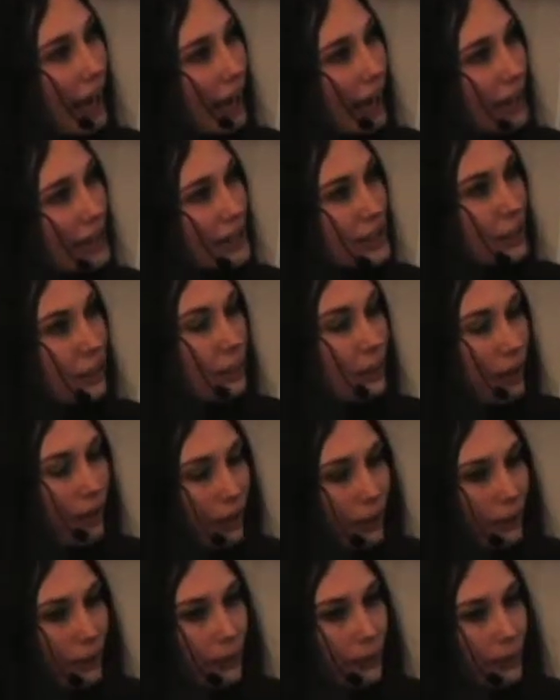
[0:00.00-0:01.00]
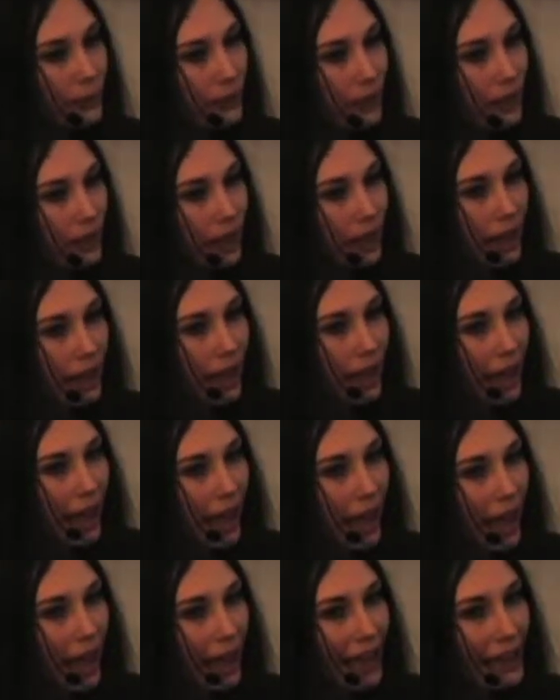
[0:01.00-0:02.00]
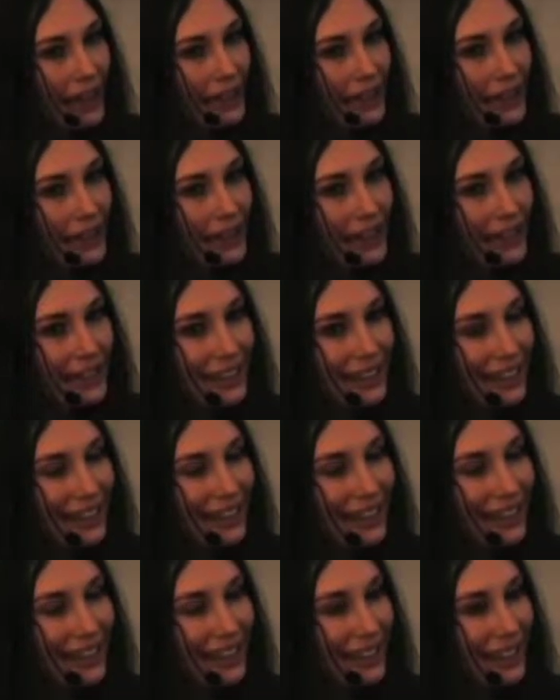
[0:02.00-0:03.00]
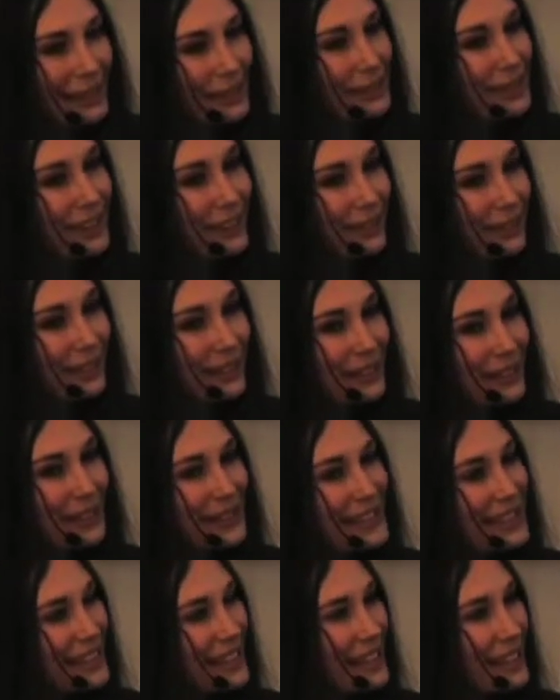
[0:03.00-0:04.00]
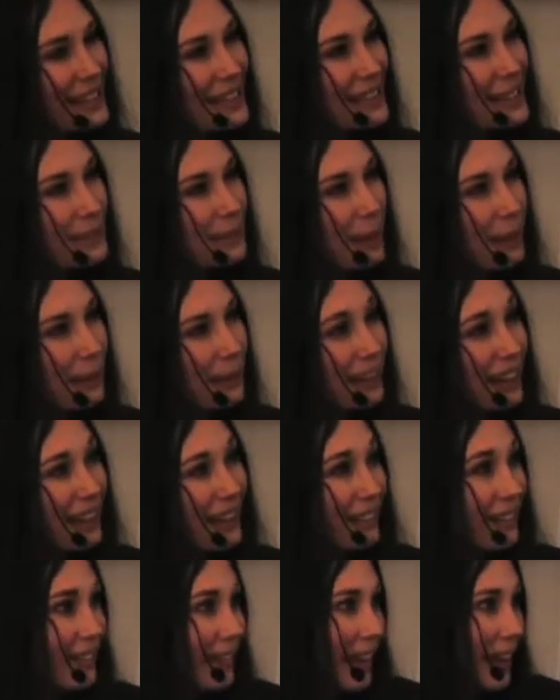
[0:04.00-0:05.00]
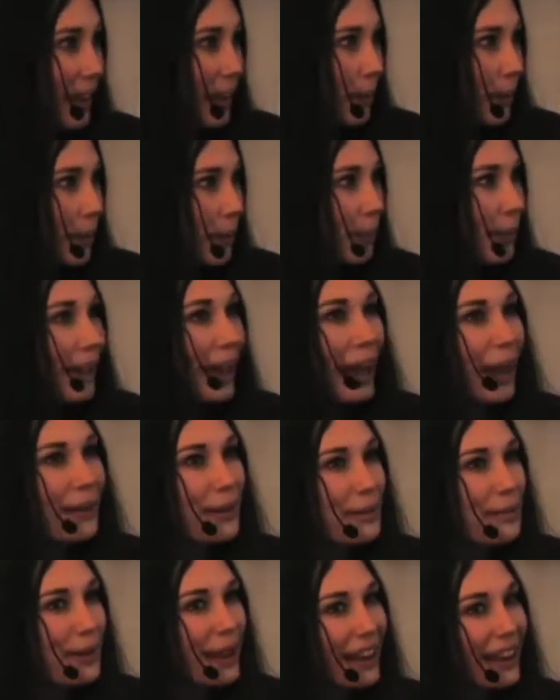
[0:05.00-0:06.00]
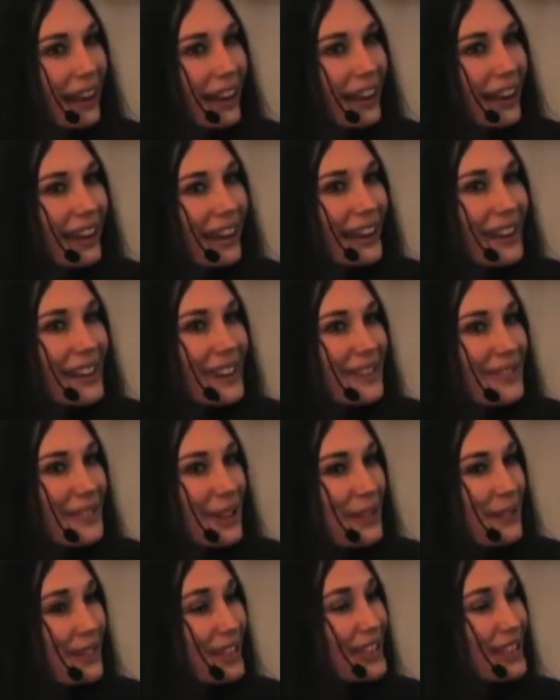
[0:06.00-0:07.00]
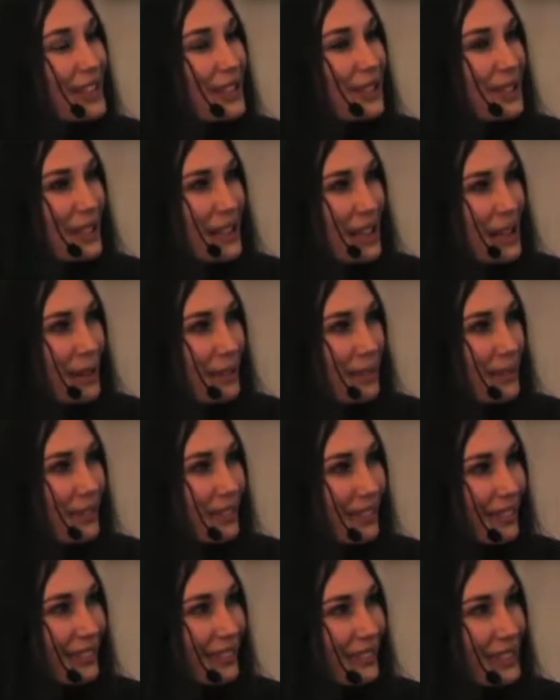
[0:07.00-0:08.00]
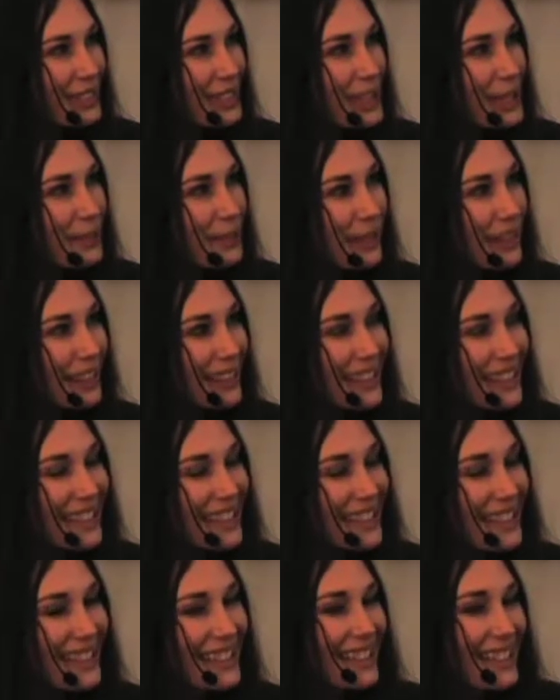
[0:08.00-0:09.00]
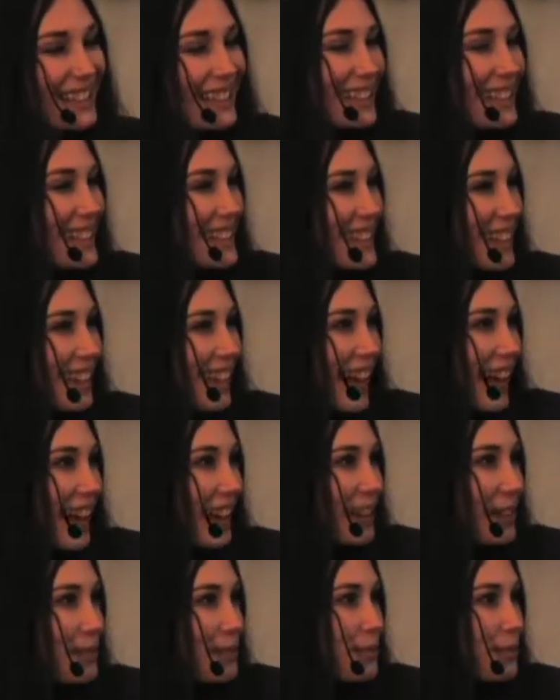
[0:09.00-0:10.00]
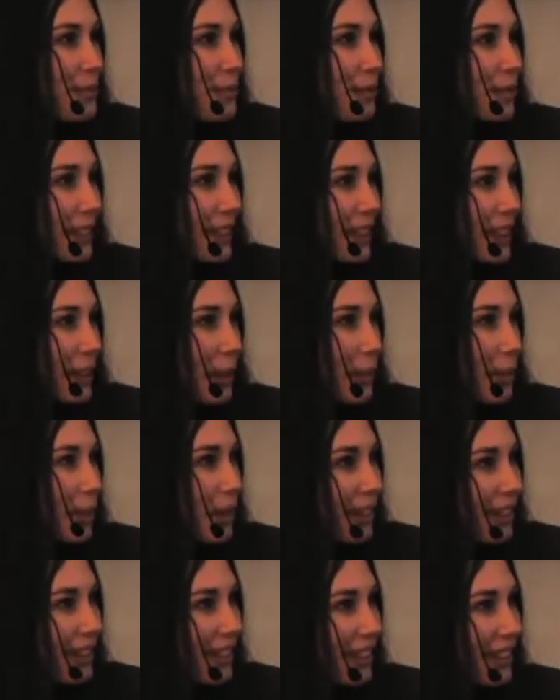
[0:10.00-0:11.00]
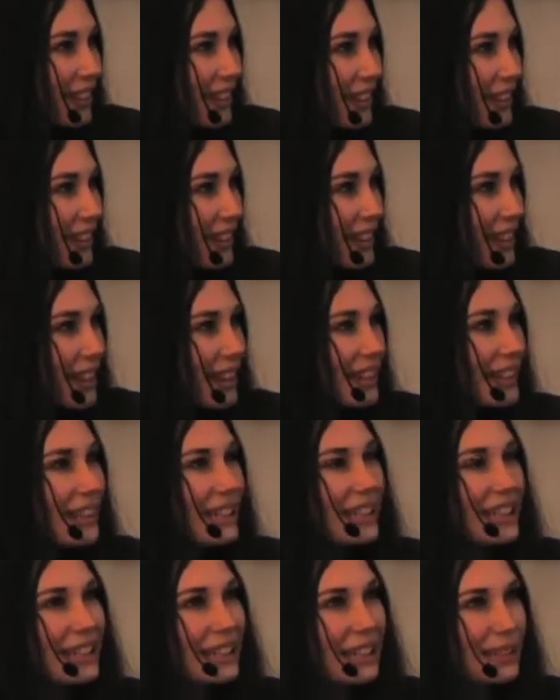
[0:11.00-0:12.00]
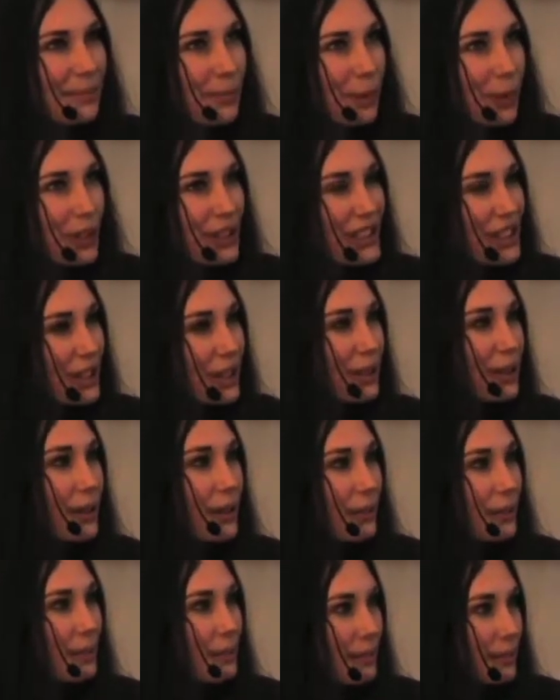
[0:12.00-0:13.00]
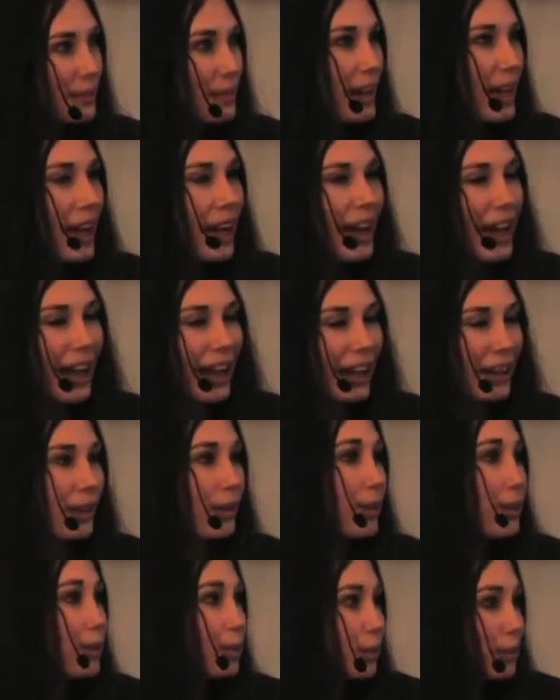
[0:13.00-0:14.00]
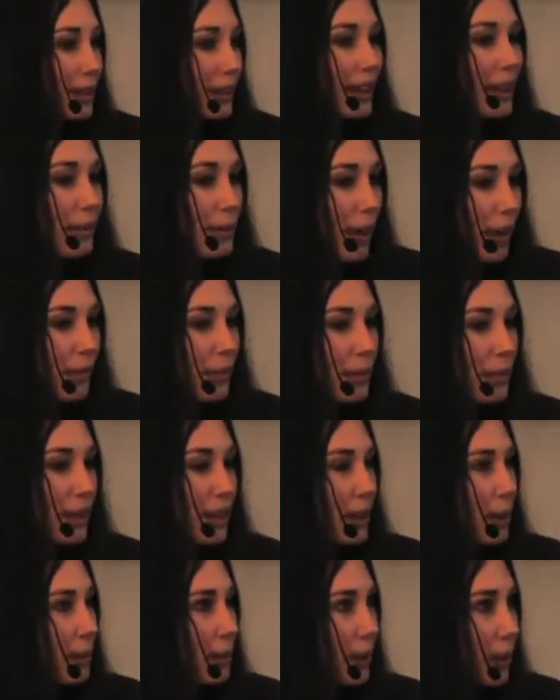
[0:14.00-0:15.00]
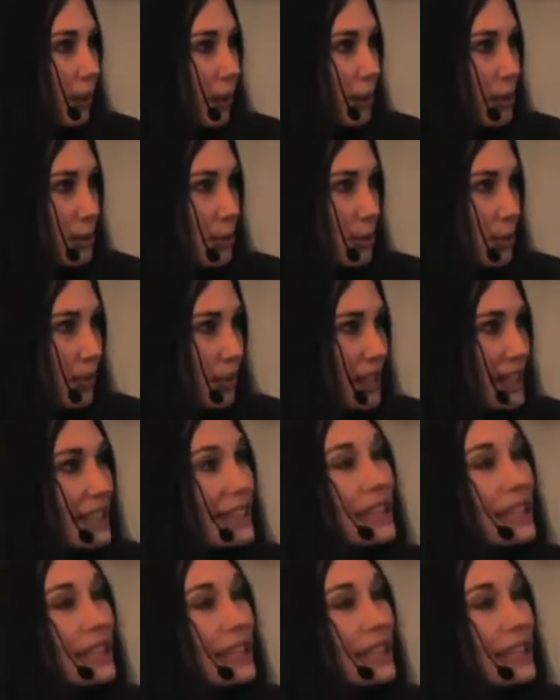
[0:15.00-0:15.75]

I don't know. I mean, I'm going to say this is probably kind of lame, but I would pick maybe Scream. Just because it's kind of relatable. Mm-hmm. More so, I'm not familiar with the older movies.